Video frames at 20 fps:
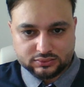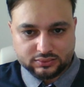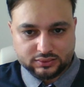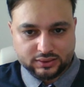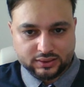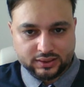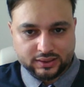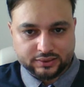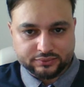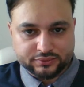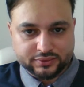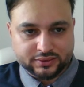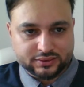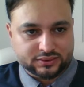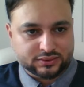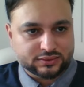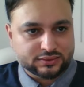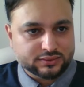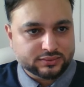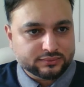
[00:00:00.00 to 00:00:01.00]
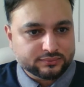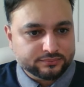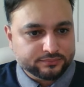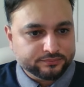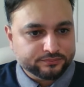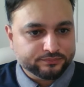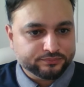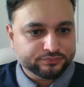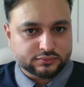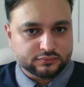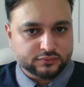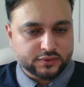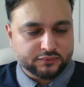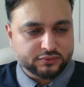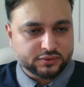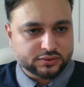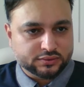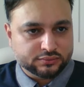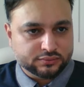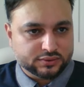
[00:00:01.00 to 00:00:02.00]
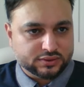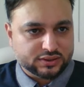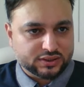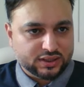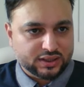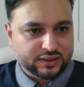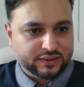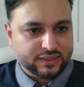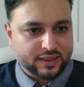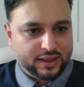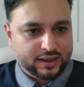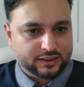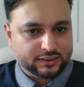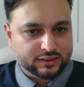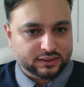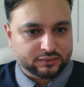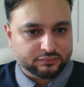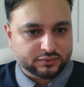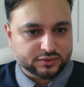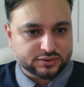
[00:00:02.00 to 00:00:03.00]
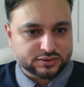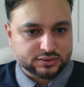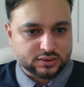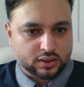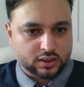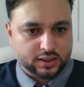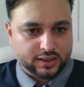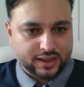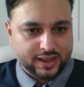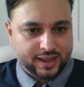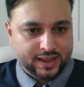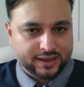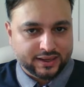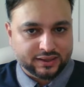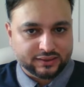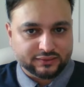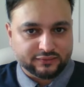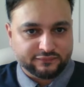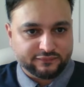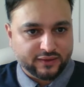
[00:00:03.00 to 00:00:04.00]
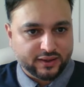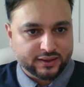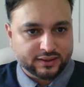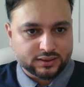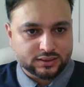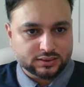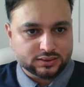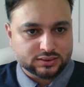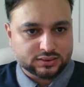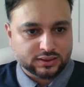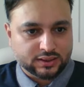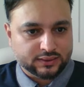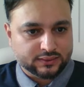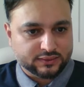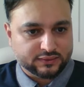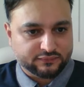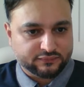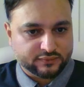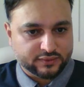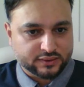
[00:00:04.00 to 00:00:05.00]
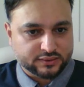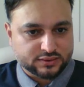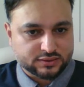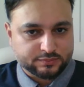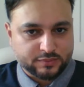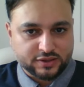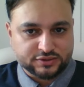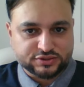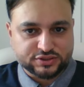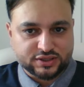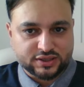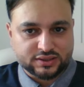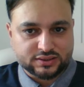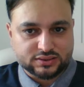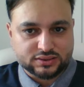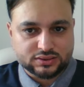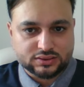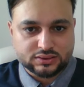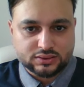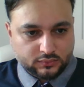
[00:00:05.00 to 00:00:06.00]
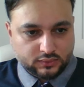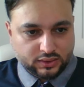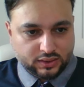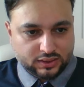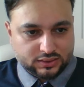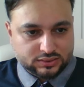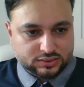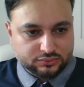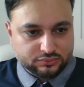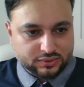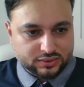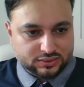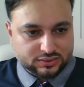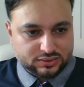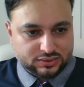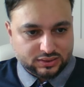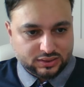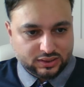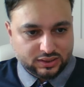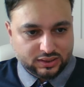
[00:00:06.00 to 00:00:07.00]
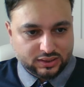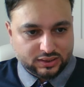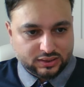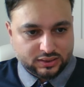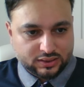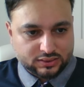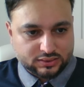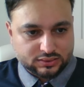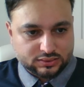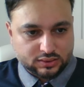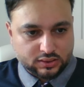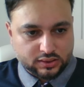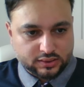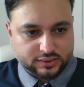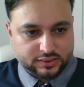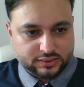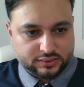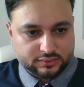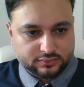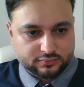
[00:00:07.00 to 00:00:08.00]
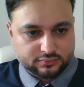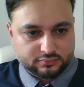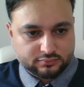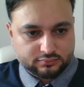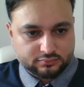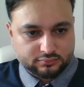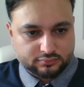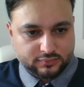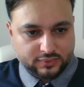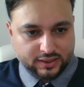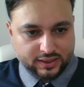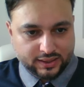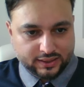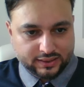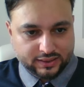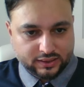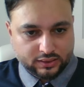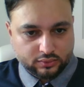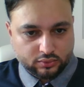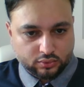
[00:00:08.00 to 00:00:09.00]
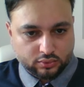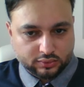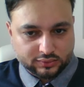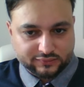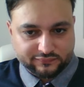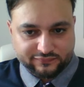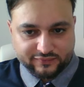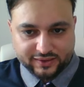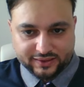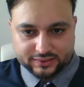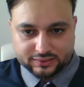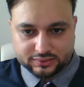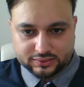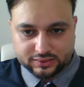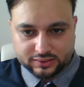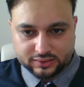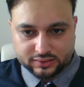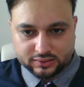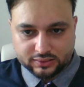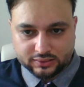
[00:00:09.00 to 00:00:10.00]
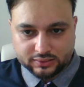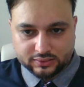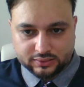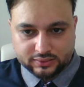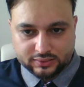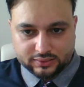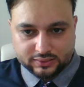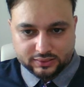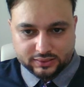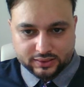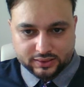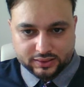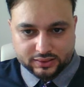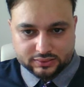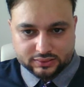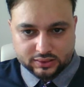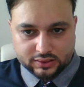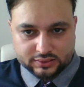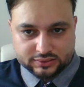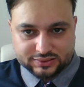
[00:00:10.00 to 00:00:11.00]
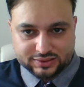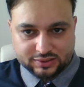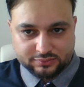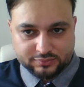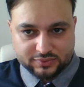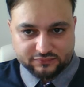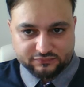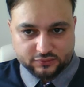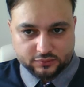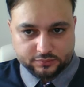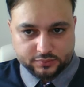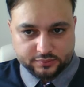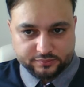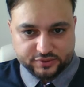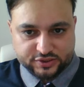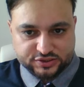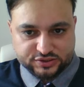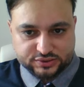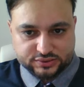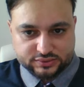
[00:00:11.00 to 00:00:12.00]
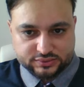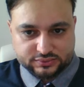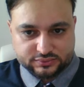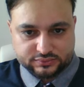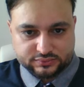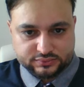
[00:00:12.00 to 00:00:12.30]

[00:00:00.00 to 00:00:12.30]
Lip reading: Allow this. We will soon see that it will start adding the files and different spreadsheets. As you can see, it has started adding all the files here, and it's asking me for permission,